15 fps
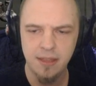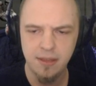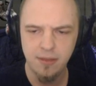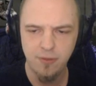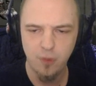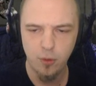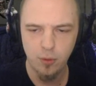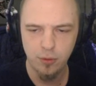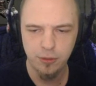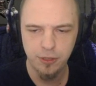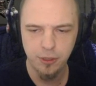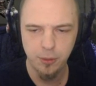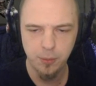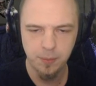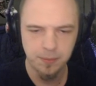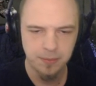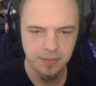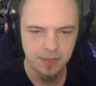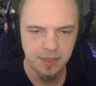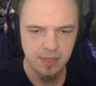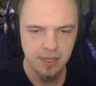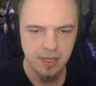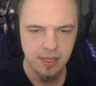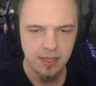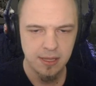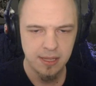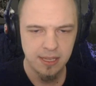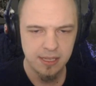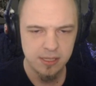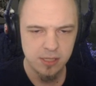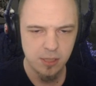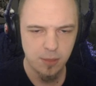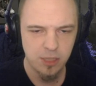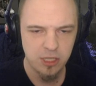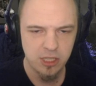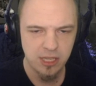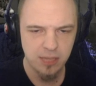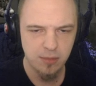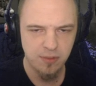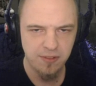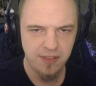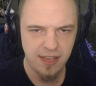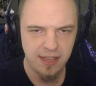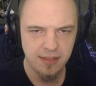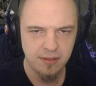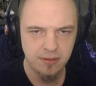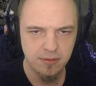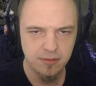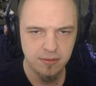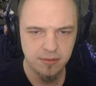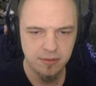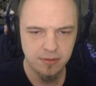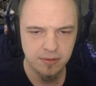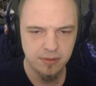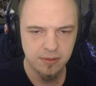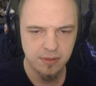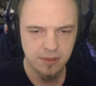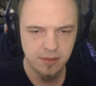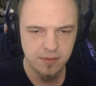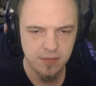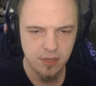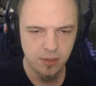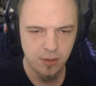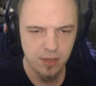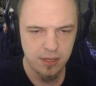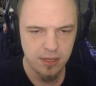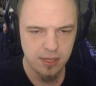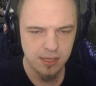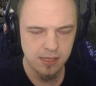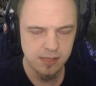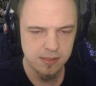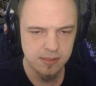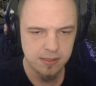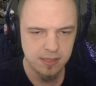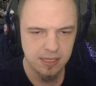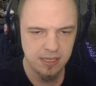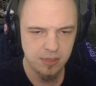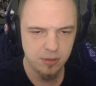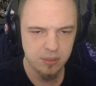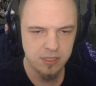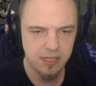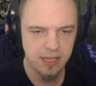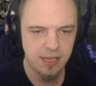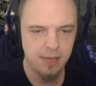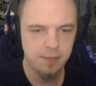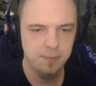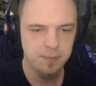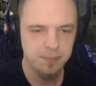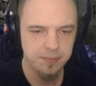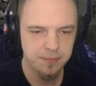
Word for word: I think four will do. Thank you so much, Animal Fat. You've done great things here today.